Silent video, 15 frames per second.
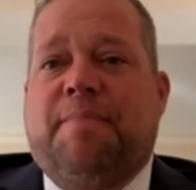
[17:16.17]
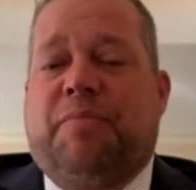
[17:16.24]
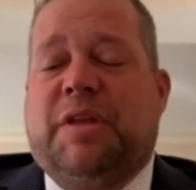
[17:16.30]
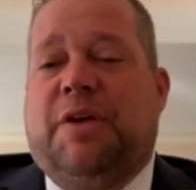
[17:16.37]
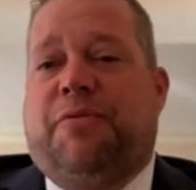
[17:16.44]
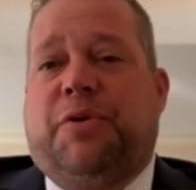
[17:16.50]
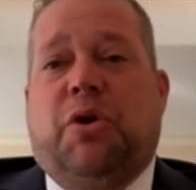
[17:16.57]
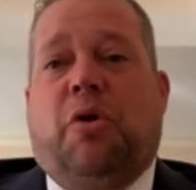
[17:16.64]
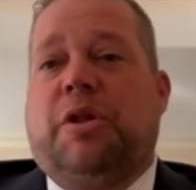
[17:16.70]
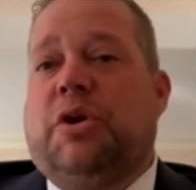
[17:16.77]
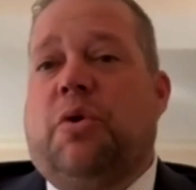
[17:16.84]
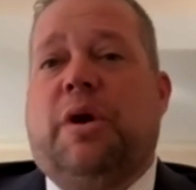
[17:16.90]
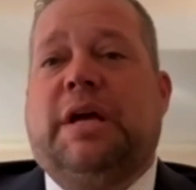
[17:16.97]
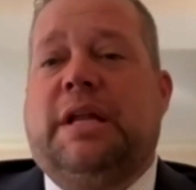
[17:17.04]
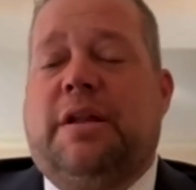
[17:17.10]
if you're only
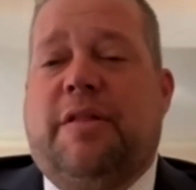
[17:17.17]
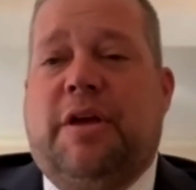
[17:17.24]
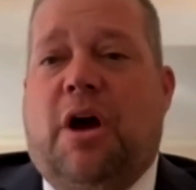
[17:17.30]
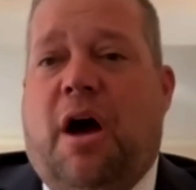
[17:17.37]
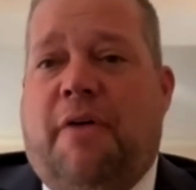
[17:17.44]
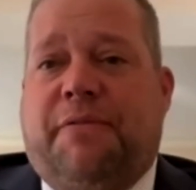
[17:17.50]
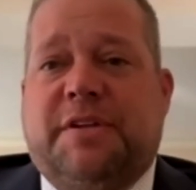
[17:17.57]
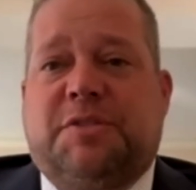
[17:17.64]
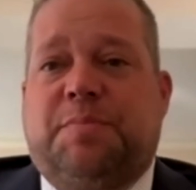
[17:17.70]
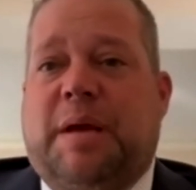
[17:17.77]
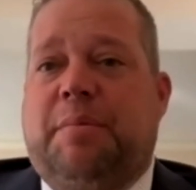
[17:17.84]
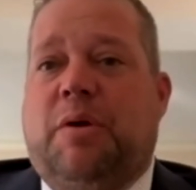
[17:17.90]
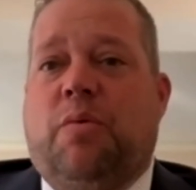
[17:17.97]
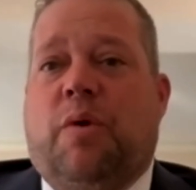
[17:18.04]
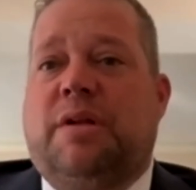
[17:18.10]
going into the office
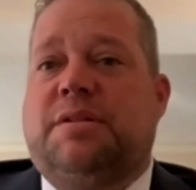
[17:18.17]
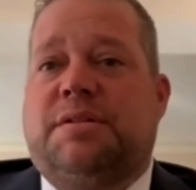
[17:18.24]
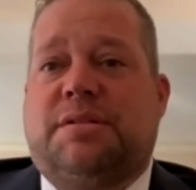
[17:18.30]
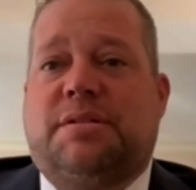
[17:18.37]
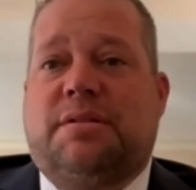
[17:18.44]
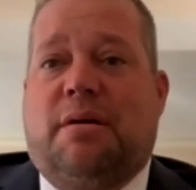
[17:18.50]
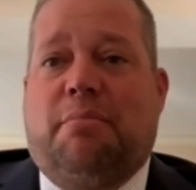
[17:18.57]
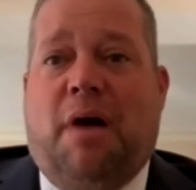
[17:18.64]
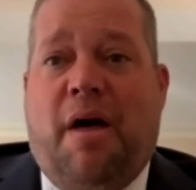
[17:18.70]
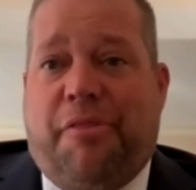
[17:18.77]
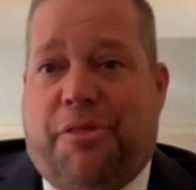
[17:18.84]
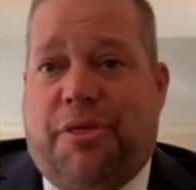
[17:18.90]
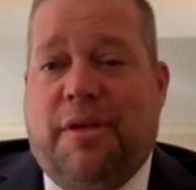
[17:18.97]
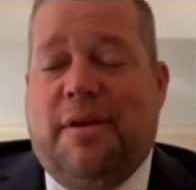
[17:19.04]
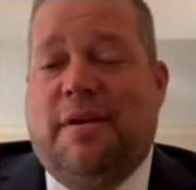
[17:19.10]
maybe once a
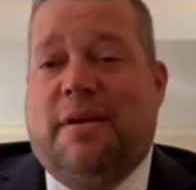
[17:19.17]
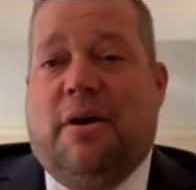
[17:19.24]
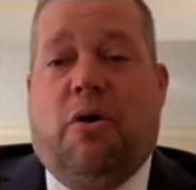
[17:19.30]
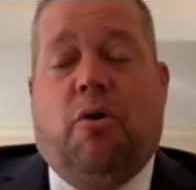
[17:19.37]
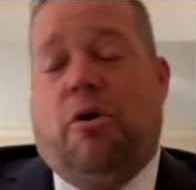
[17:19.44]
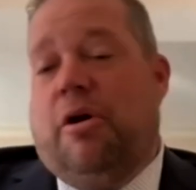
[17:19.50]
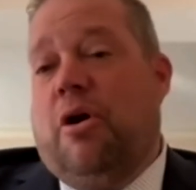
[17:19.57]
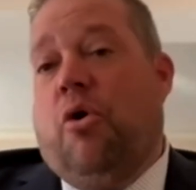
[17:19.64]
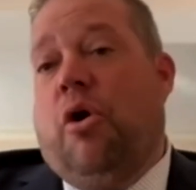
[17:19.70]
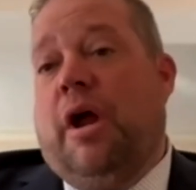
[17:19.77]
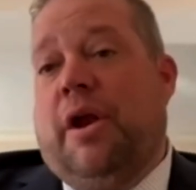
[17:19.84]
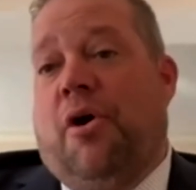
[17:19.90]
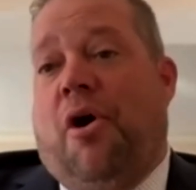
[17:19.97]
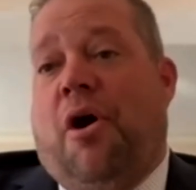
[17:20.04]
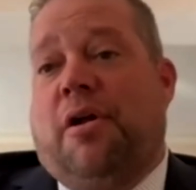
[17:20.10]
month or
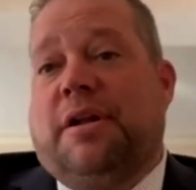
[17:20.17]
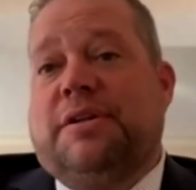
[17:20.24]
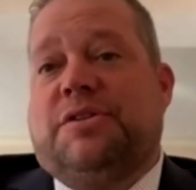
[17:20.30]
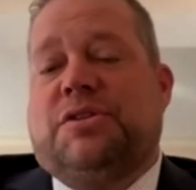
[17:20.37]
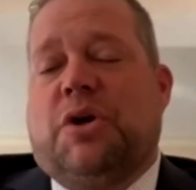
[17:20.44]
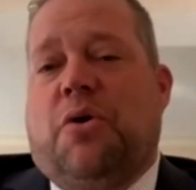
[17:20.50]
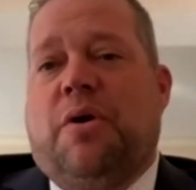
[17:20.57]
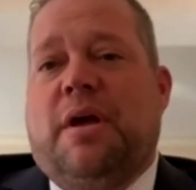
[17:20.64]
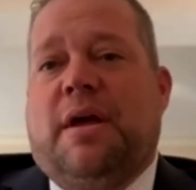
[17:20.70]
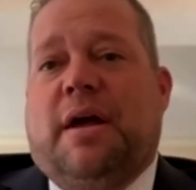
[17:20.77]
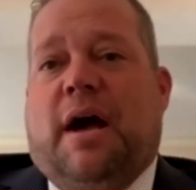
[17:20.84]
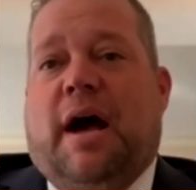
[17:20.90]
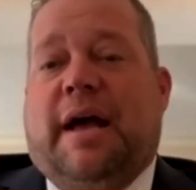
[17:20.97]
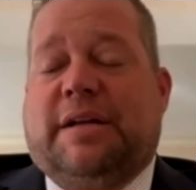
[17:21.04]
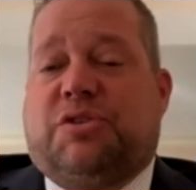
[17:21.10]
at all. And so
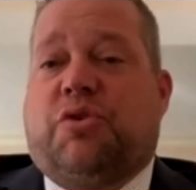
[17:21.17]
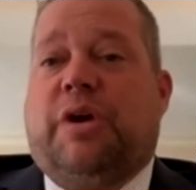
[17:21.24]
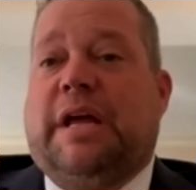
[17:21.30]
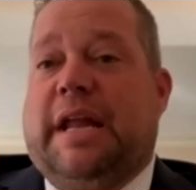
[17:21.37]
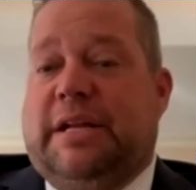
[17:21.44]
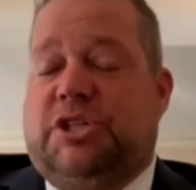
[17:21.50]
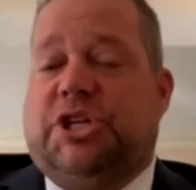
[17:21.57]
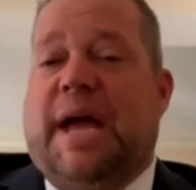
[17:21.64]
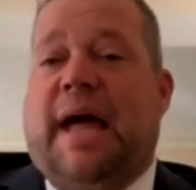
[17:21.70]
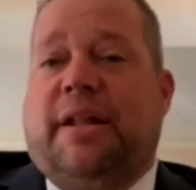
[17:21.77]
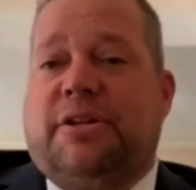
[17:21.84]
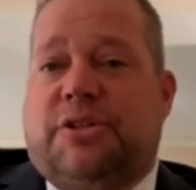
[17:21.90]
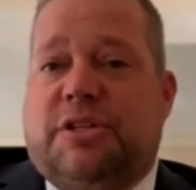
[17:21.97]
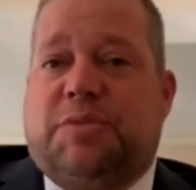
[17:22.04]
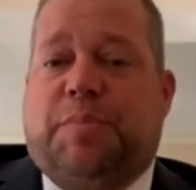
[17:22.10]
it's creating
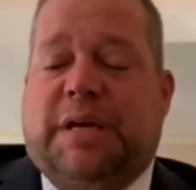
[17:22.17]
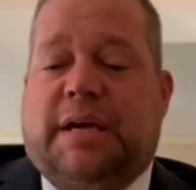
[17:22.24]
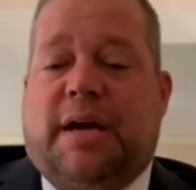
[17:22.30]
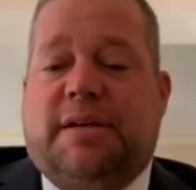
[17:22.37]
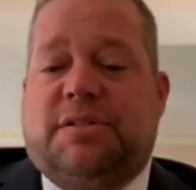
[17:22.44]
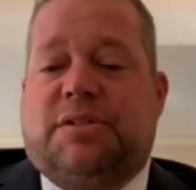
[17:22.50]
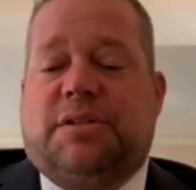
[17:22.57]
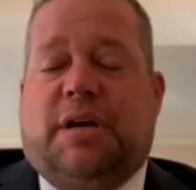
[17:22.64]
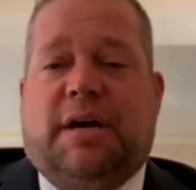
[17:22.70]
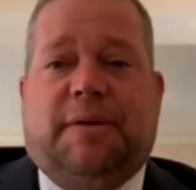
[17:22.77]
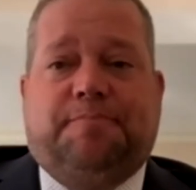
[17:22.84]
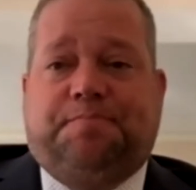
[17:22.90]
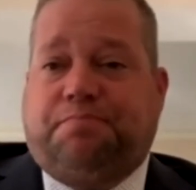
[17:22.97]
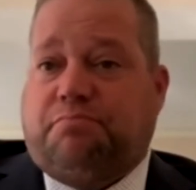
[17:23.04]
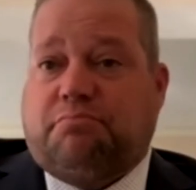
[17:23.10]
challenges, because
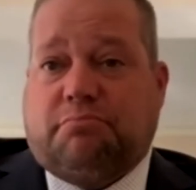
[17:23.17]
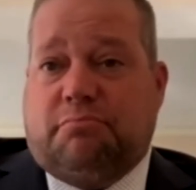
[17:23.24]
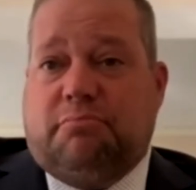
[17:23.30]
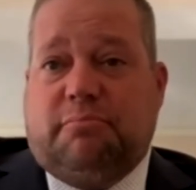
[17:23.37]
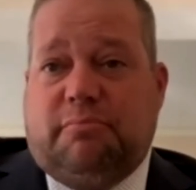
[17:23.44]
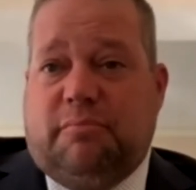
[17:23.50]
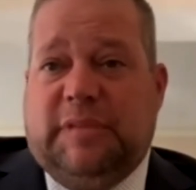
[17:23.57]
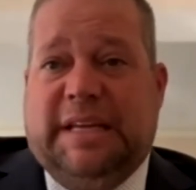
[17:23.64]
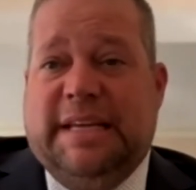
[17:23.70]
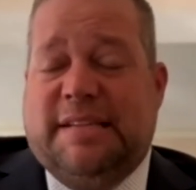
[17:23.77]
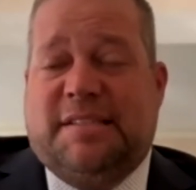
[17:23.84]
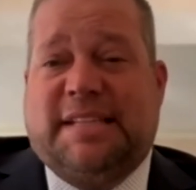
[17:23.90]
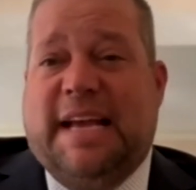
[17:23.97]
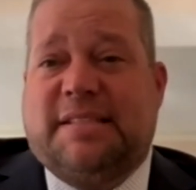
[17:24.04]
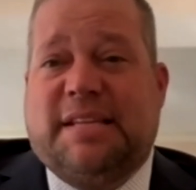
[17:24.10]
in
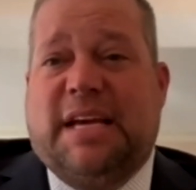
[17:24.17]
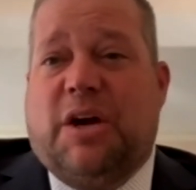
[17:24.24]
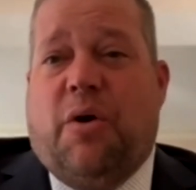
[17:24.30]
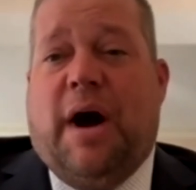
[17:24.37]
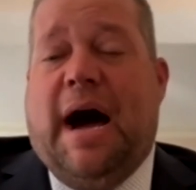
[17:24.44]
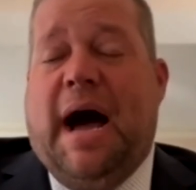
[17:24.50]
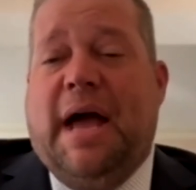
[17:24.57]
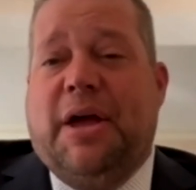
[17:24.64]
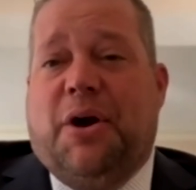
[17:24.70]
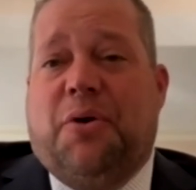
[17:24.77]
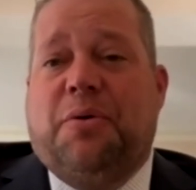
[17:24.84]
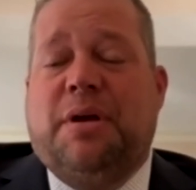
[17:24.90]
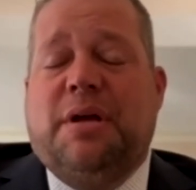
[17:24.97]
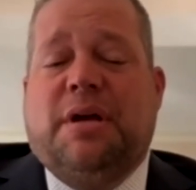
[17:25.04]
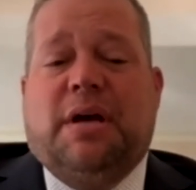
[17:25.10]
states like Ohio,